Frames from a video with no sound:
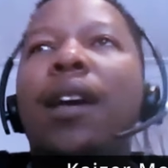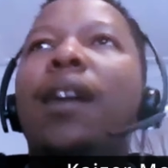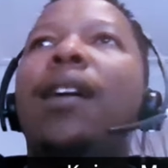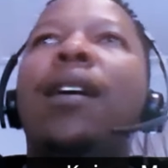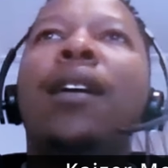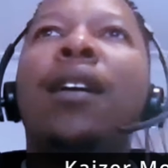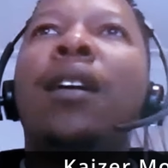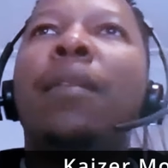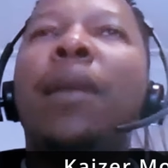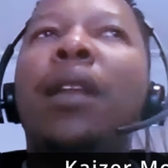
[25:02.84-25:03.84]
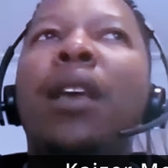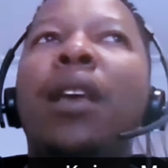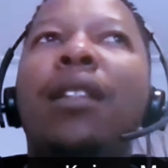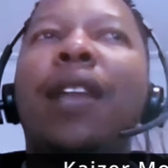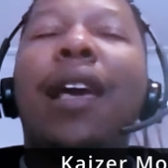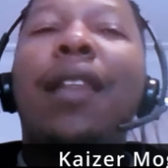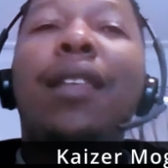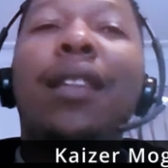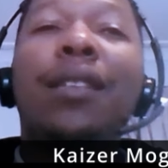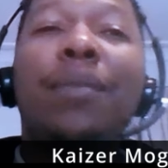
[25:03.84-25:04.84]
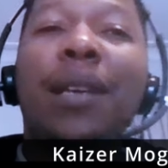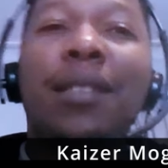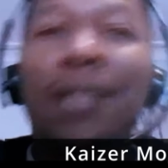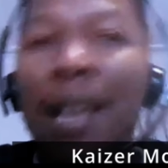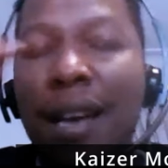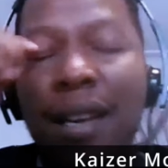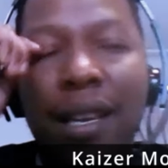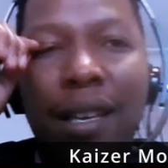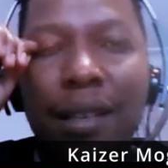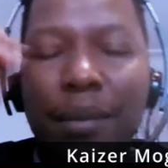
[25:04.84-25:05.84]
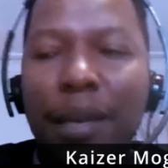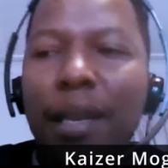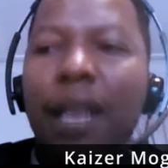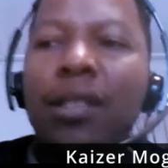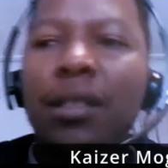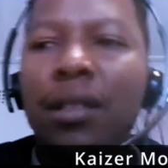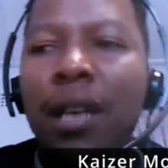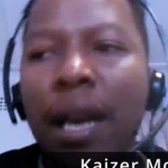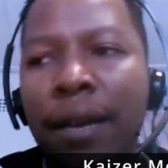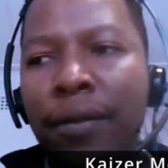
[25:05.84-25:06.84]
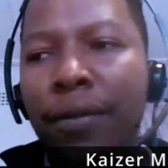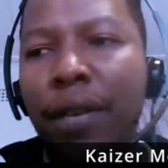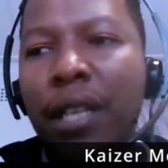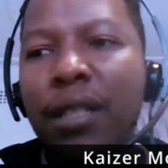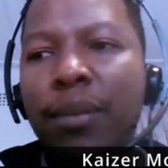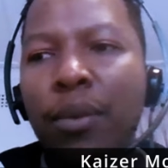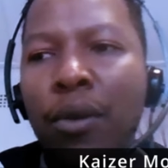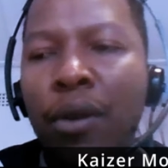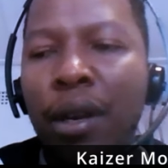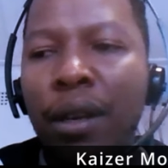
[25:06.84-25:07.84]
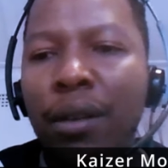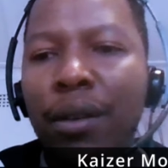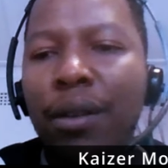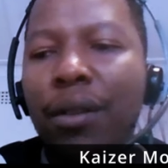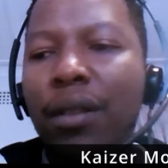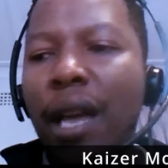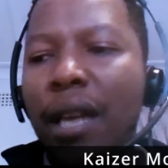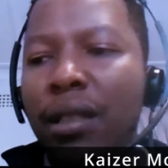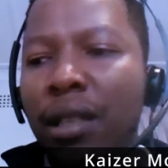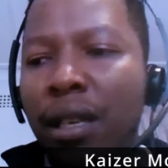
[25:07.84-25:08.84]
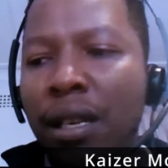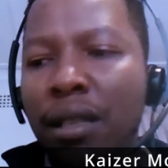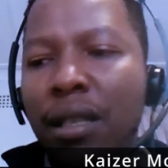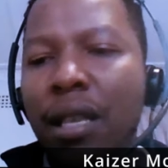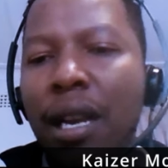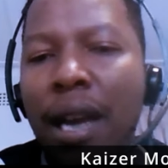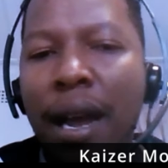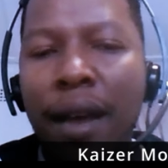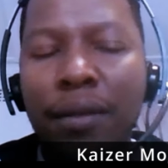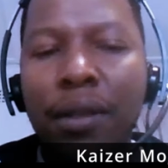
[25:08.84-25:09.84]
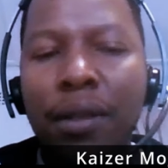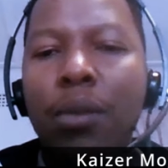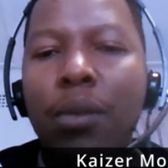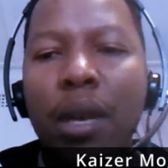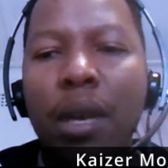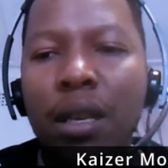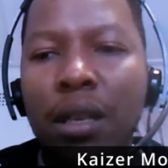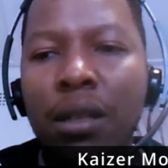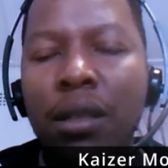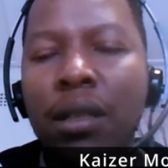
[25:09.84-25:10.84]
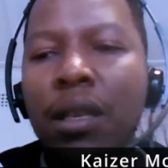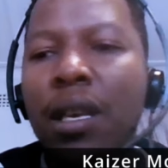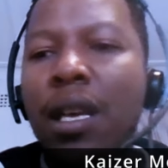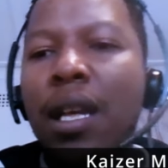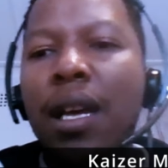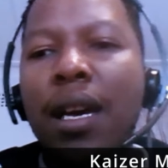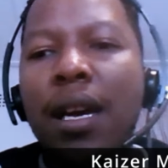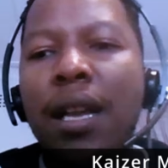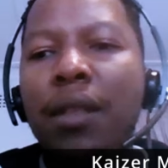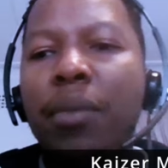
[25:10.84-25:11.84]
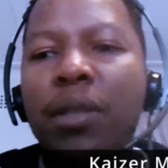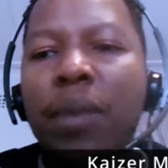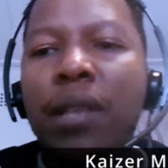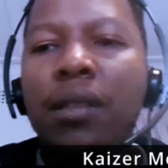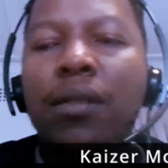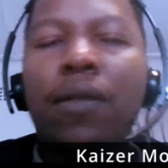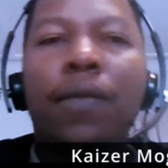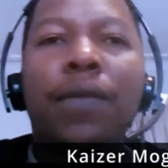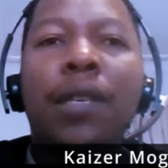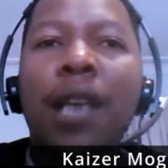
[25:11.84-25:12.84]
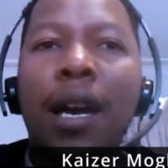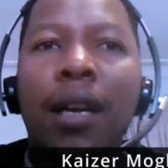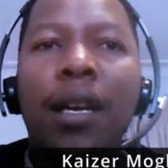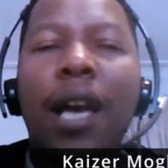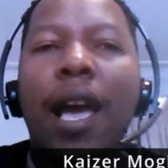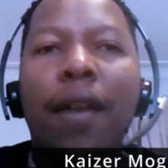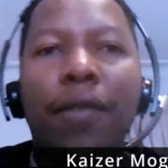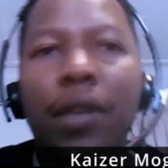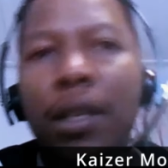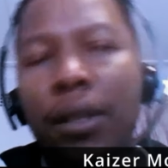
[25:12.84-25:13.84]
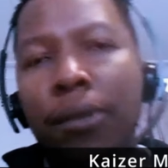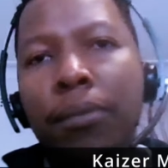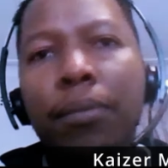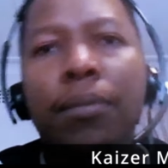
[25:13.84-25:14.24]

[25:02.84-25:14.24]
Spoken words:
And yeah, I think that's my style. Like I just love exploring the ideas and the lives and the opinions and the perspectives of young African